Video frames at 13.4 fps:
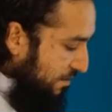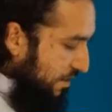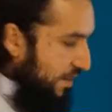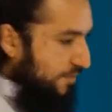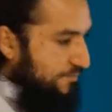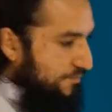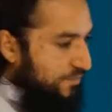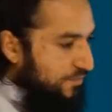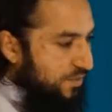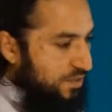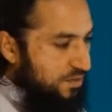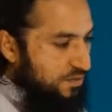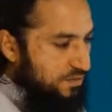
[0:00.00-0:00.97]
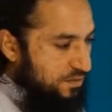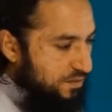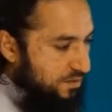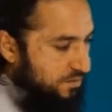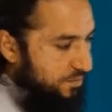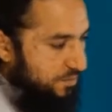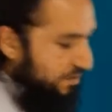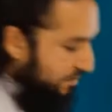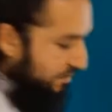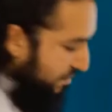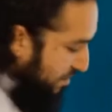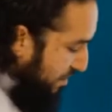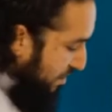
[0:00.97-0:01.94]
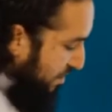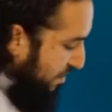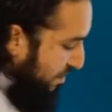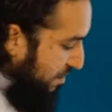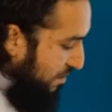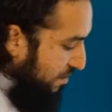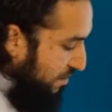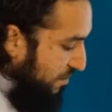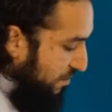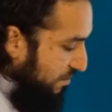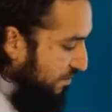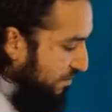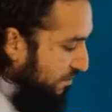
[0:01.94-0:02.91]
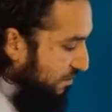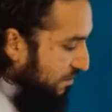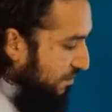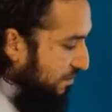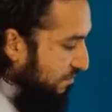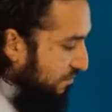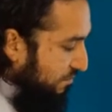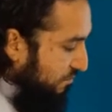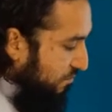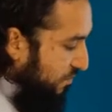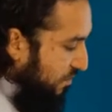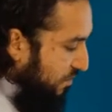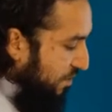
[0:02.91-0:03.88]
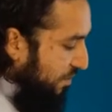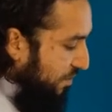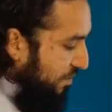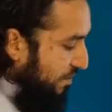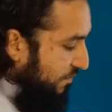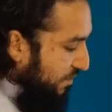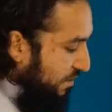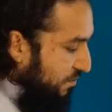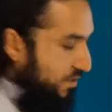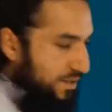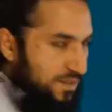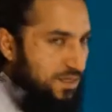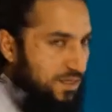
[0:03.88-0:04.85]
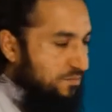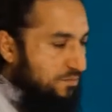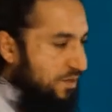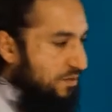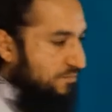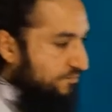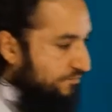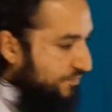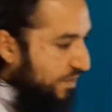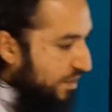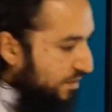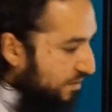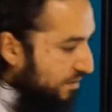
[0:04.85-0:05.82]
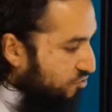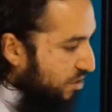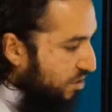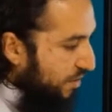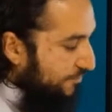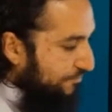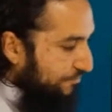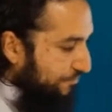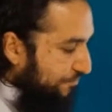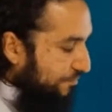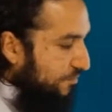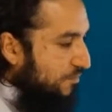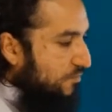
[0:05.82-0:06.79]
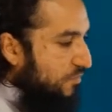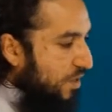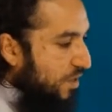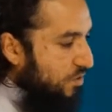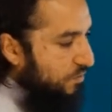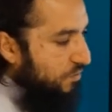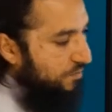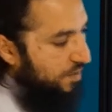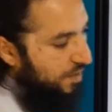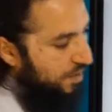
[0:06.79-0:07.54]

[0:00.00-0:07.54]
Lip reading: yeah, this is a bit going to be difficult to understand, but let's try. So